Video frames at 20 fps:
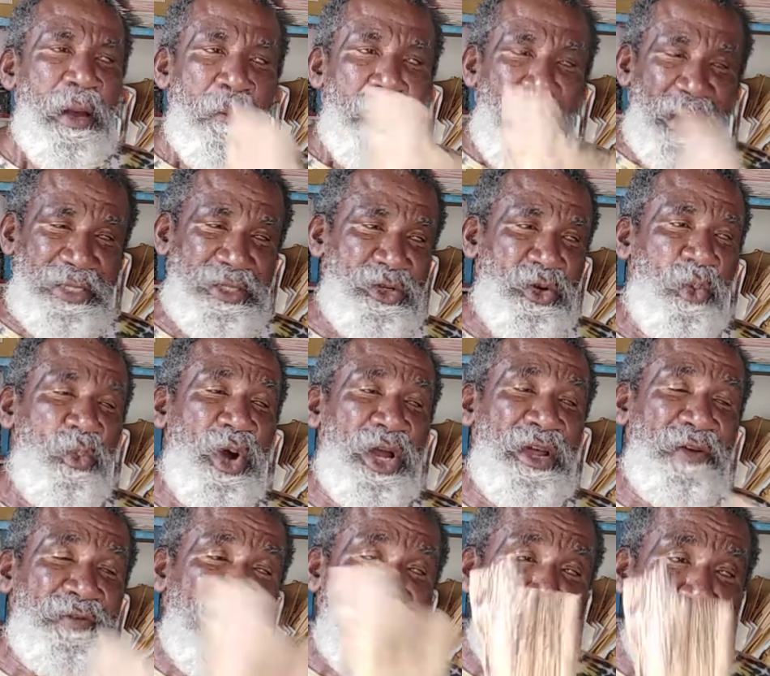But one
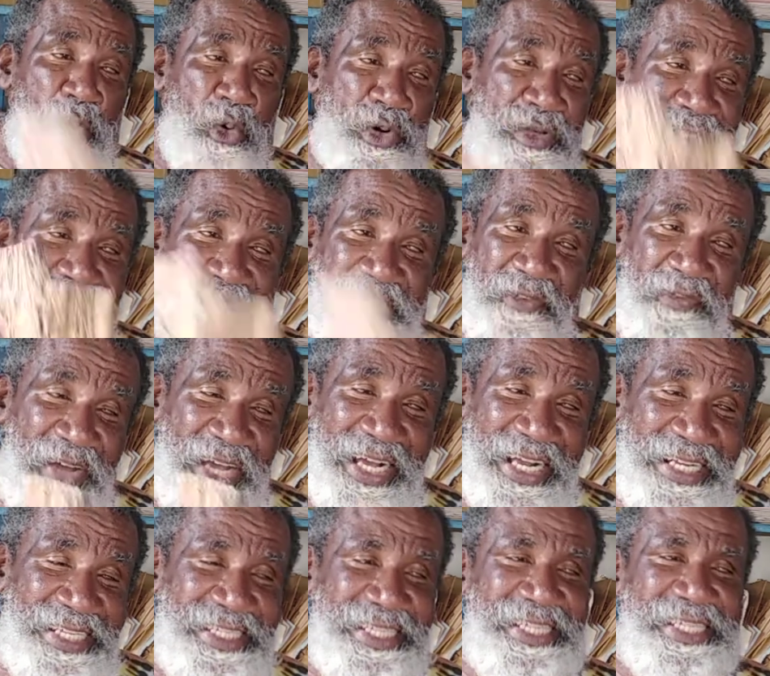of the most
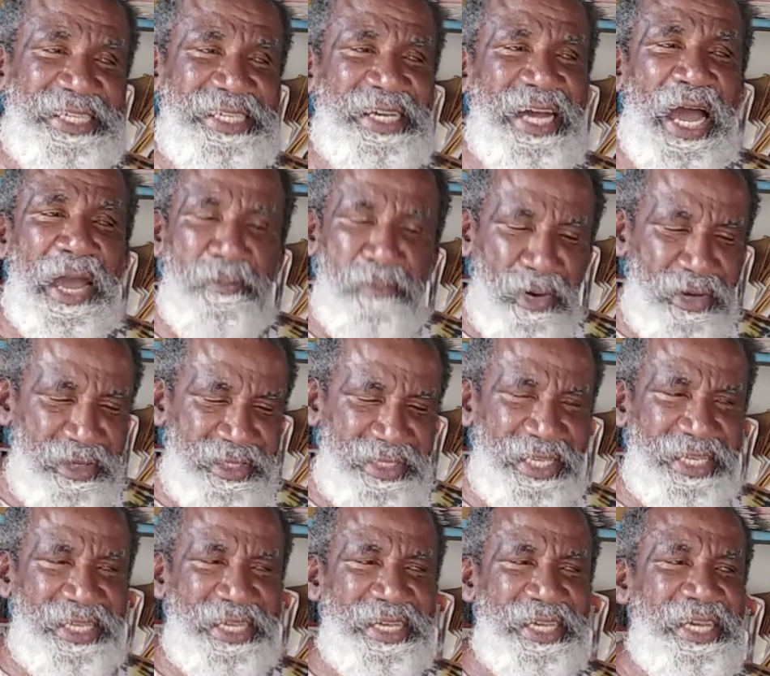difficulty, I must
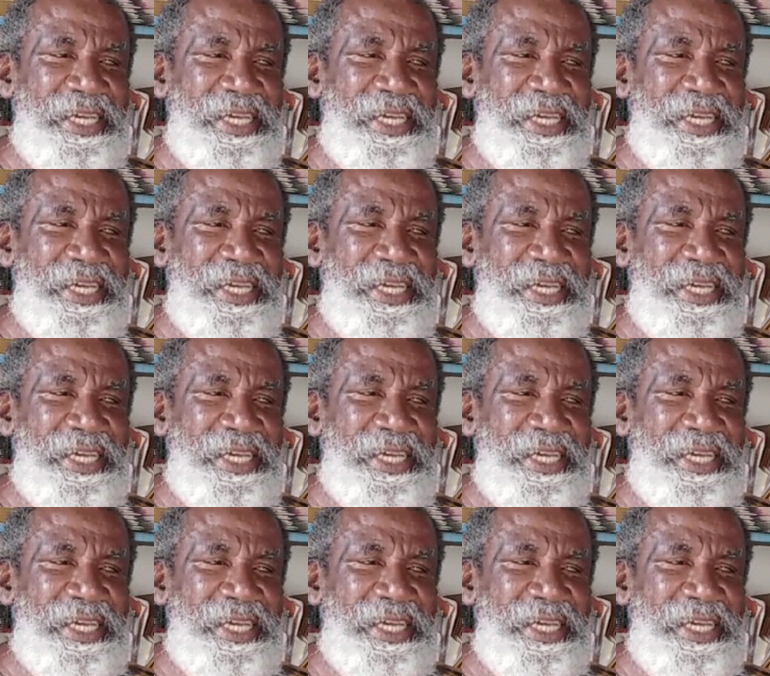say,